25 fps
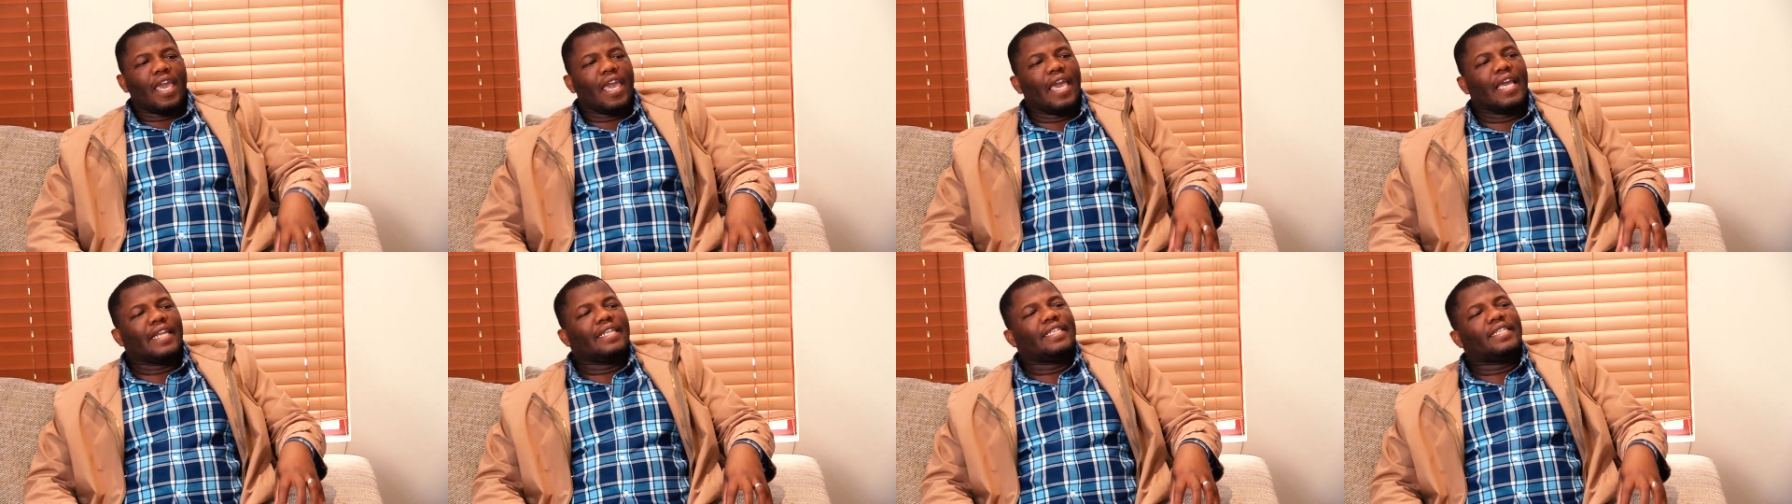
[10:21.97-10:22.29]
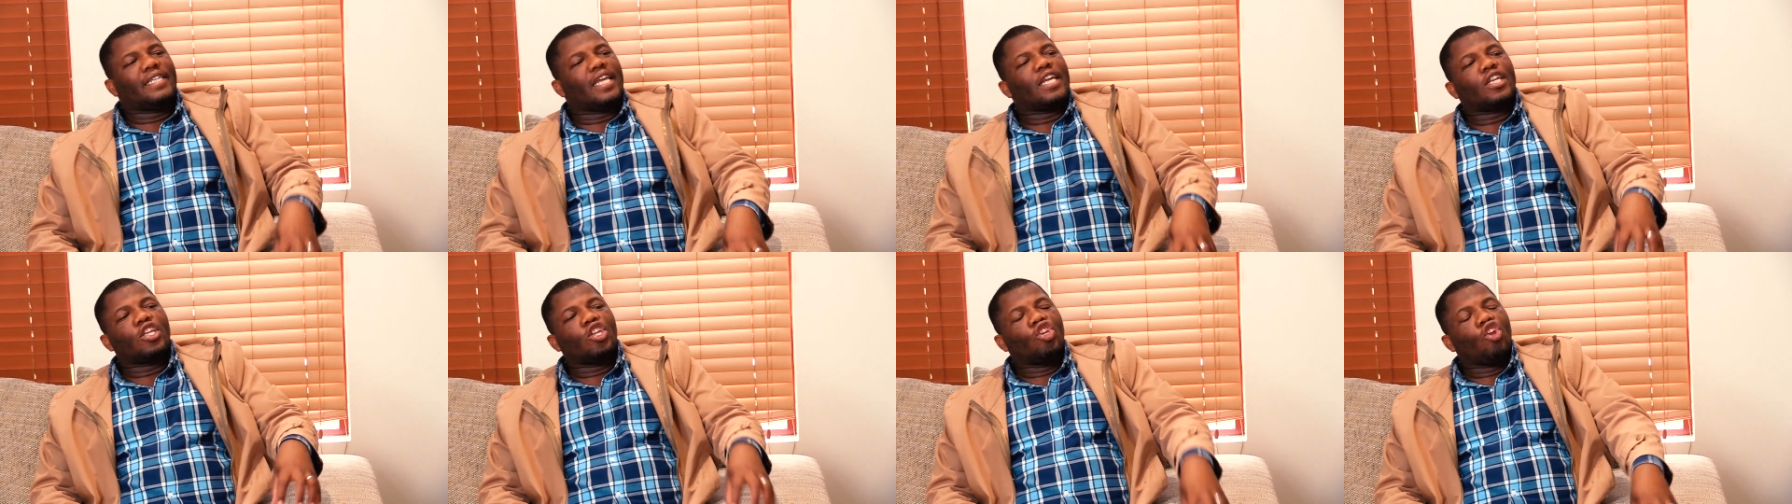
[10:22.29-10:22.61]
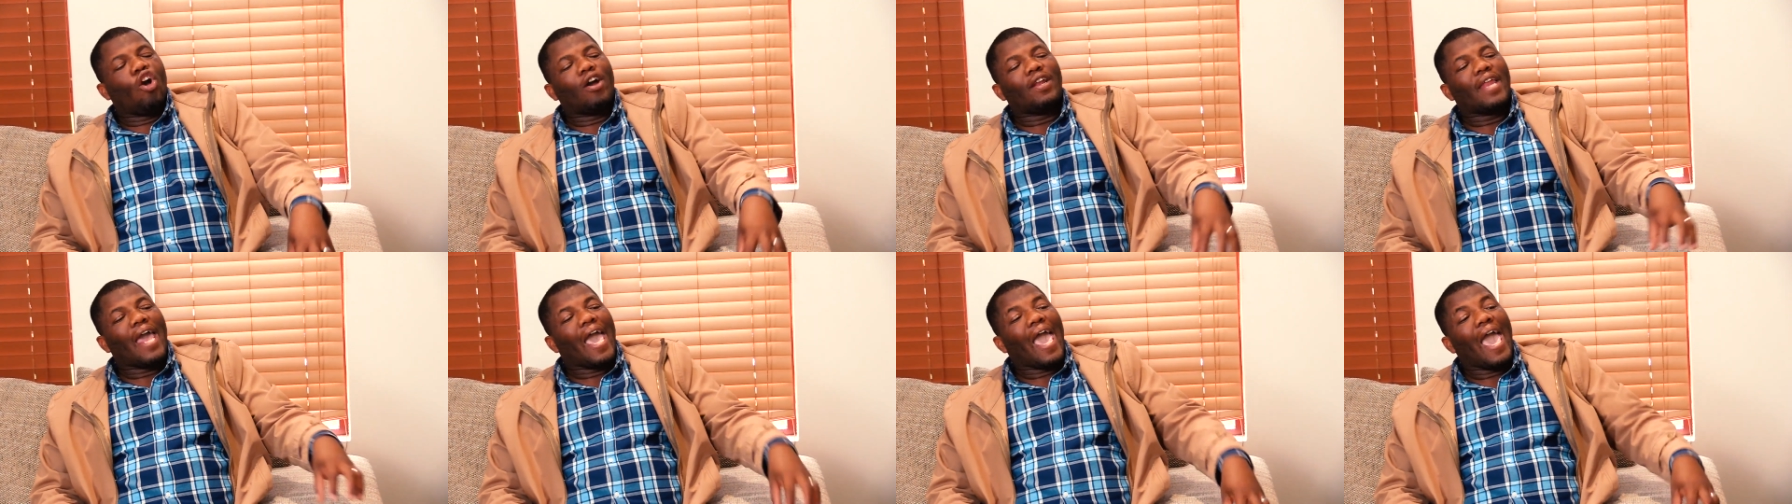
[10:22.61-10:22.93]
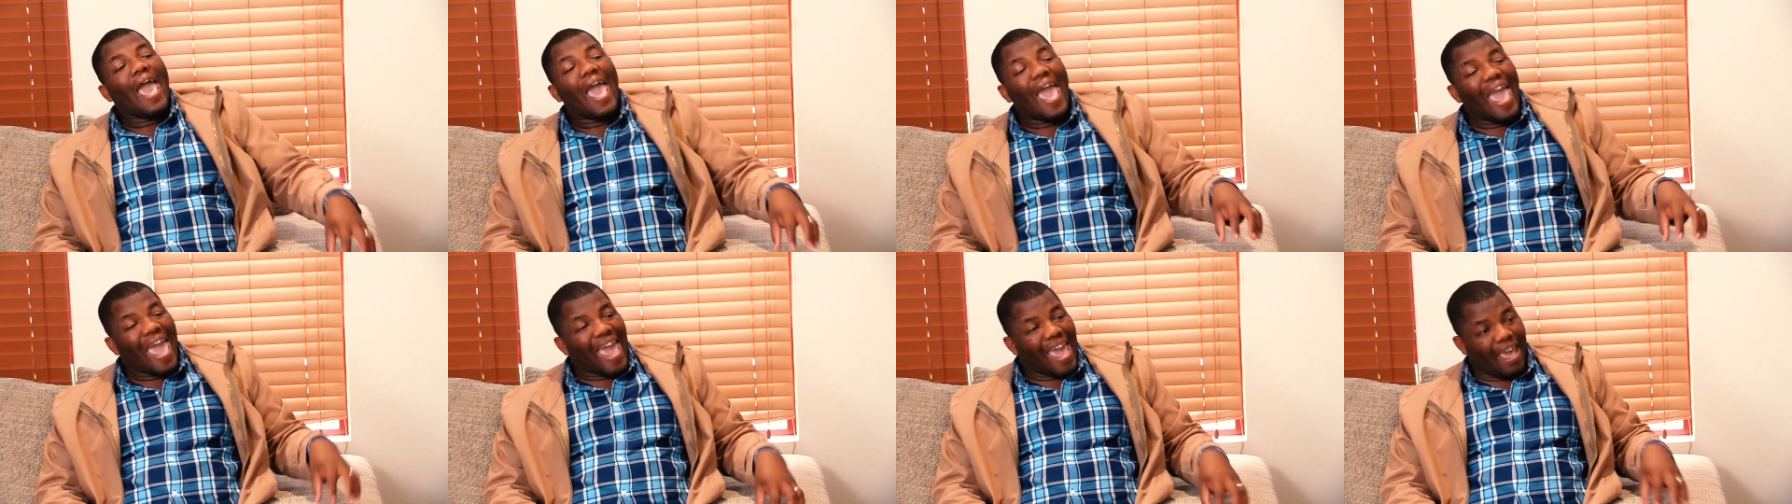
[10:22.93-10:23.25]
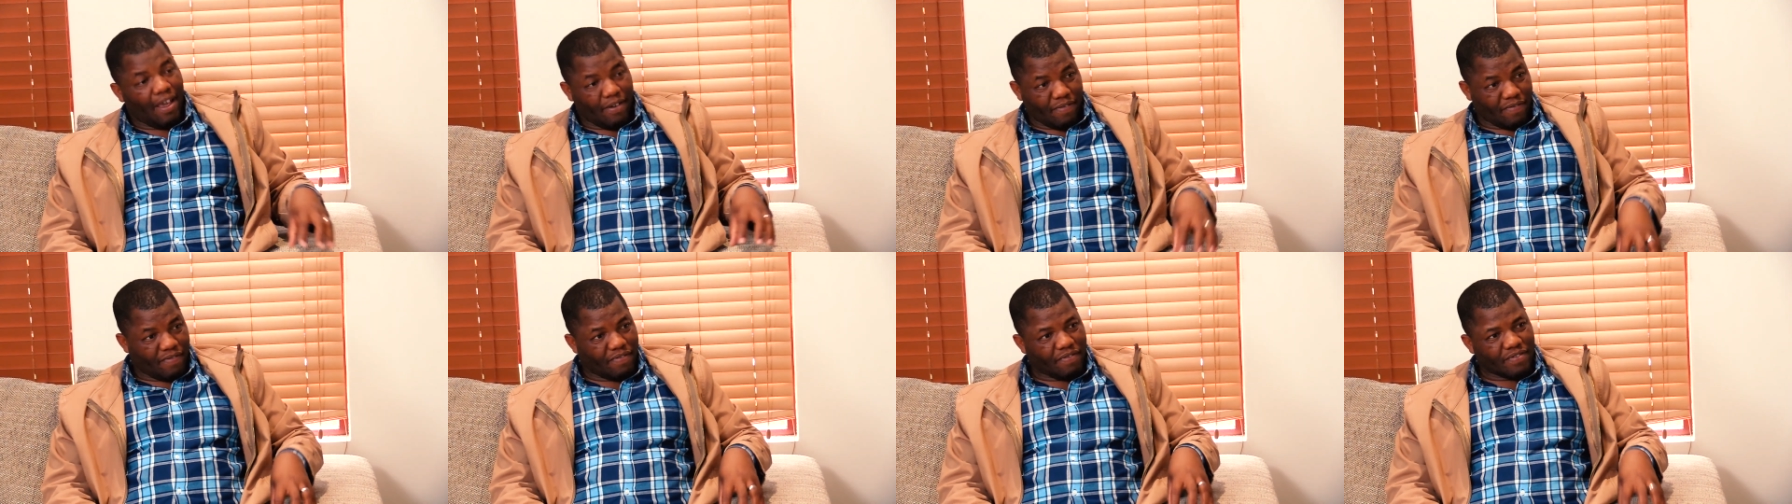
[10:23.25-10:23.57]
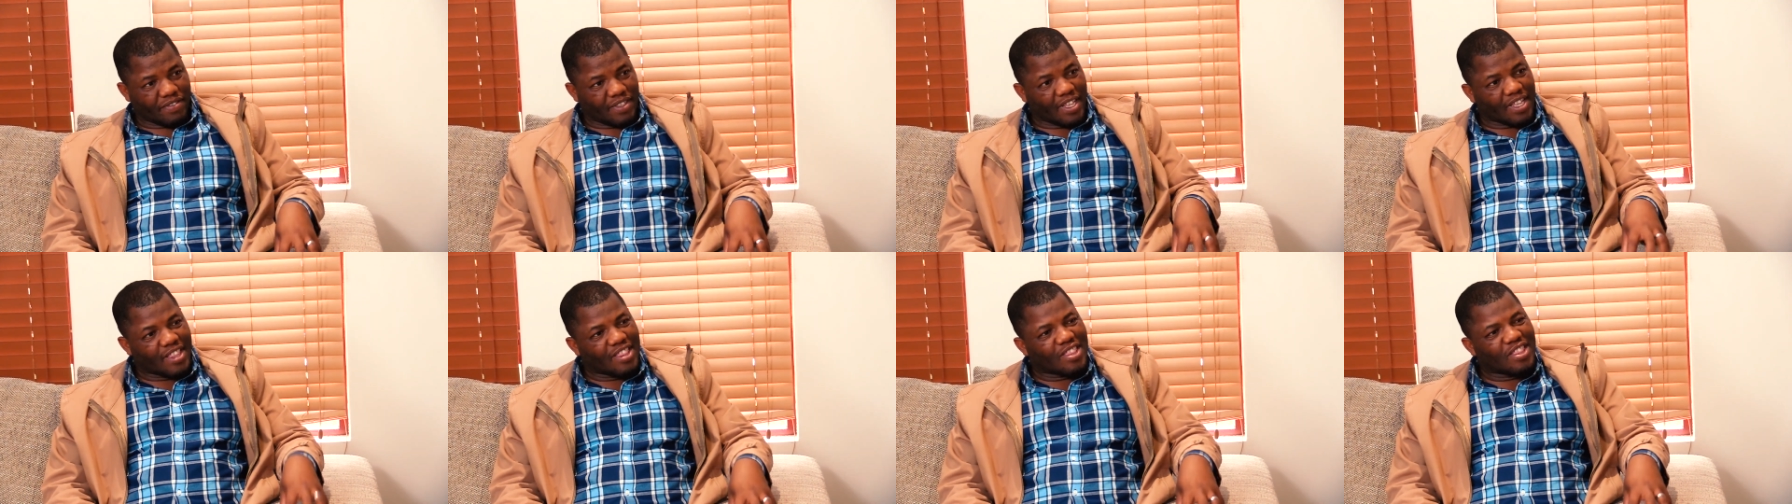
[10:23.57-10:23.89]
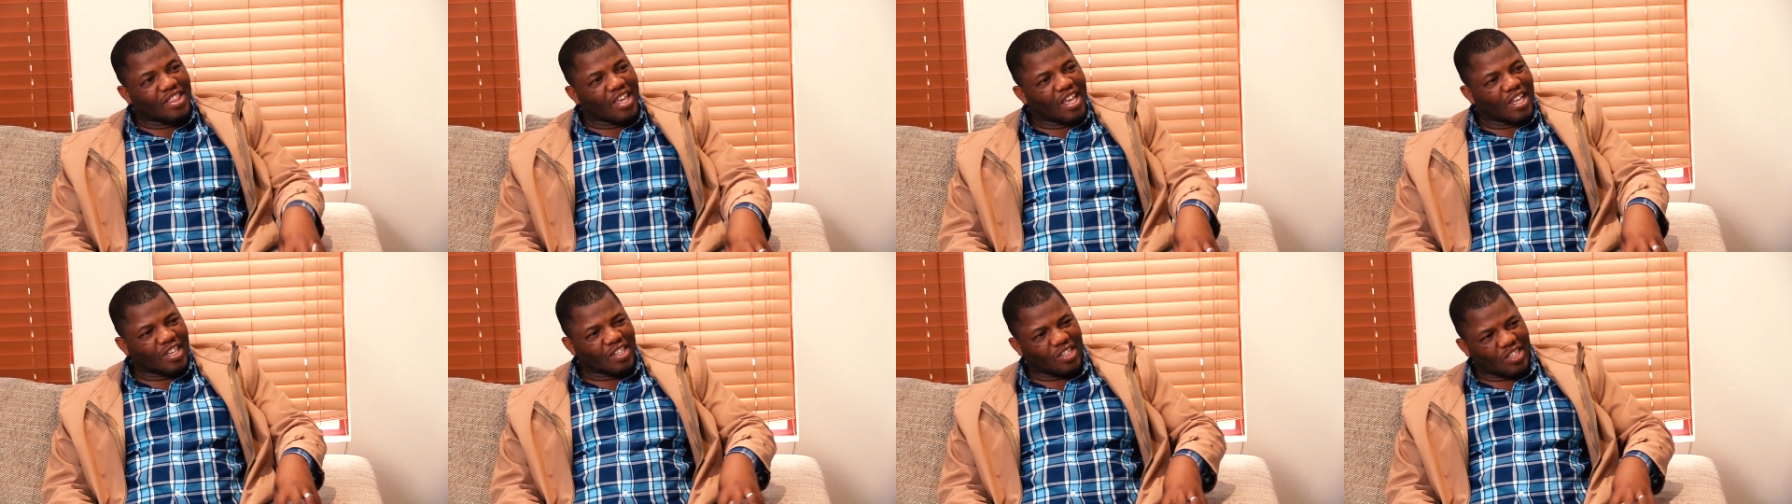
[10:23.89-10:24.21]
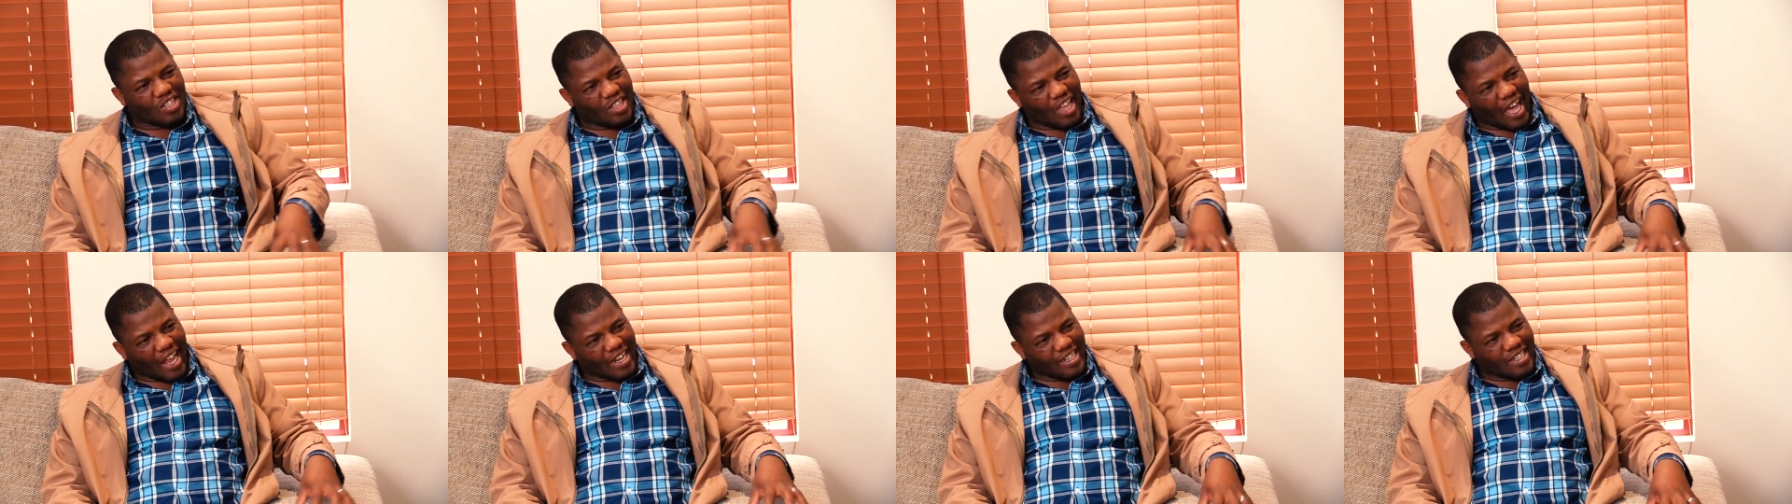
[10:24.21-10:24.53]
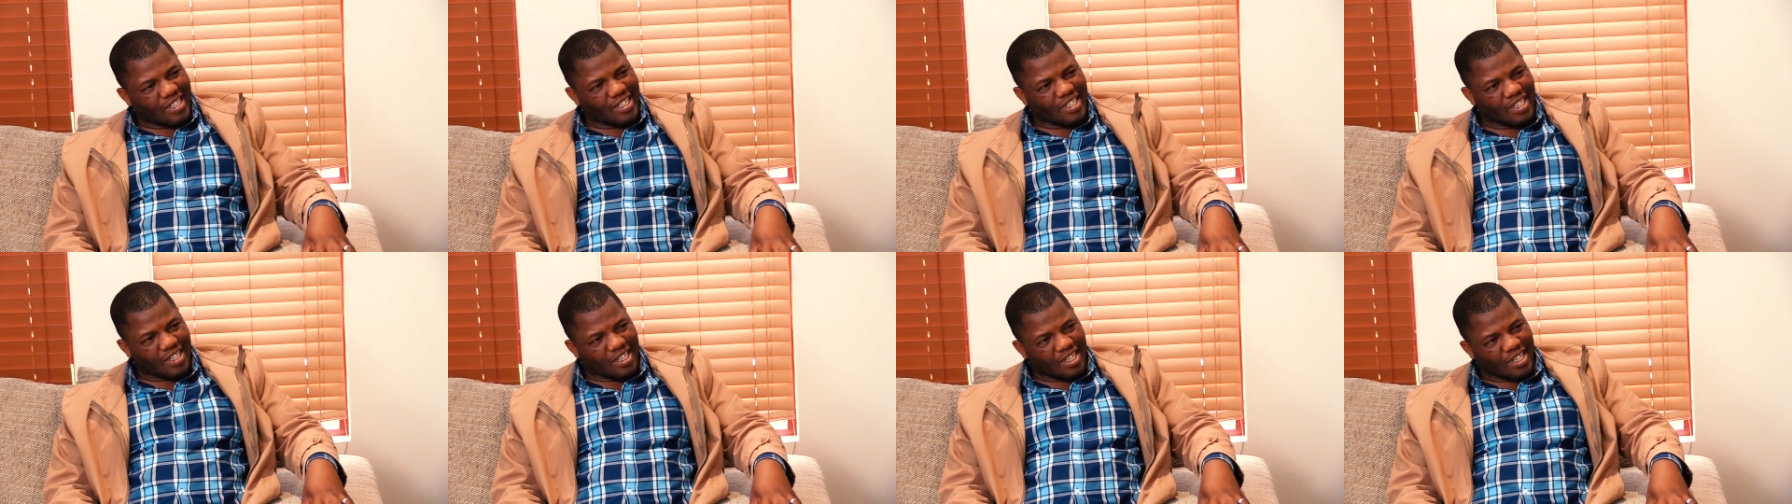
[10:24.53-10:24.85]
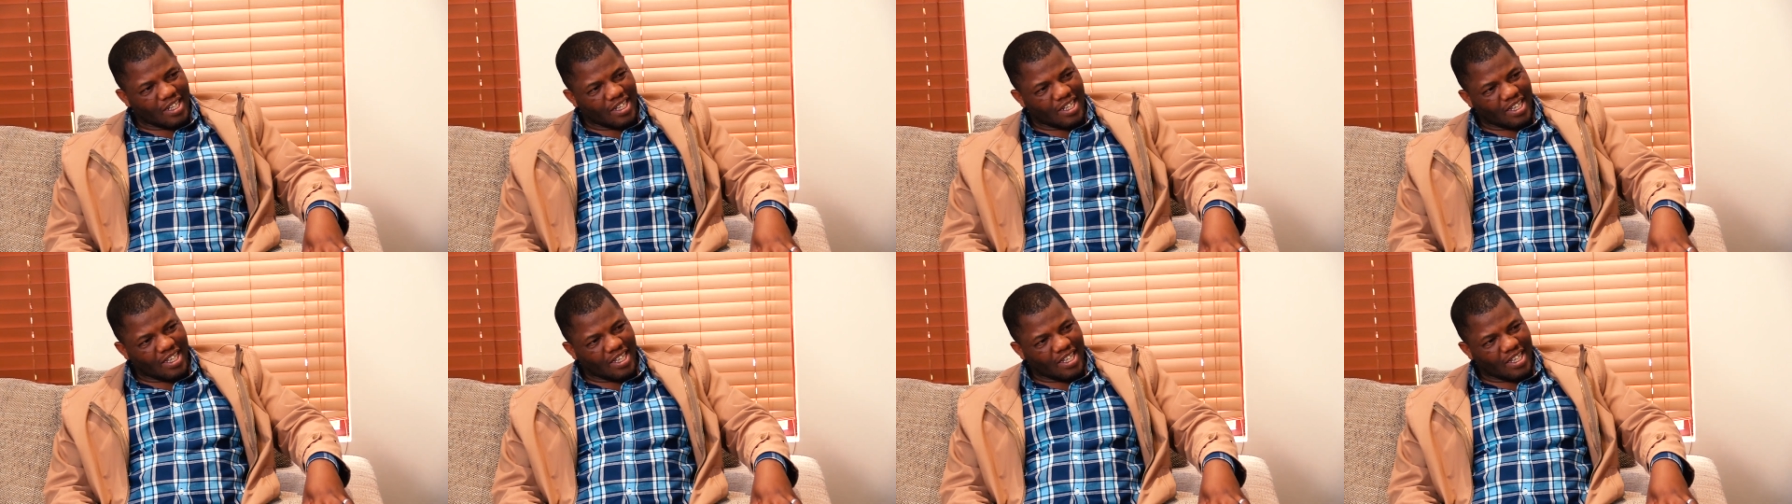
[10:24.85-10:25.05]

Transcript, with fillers: it did not have the things that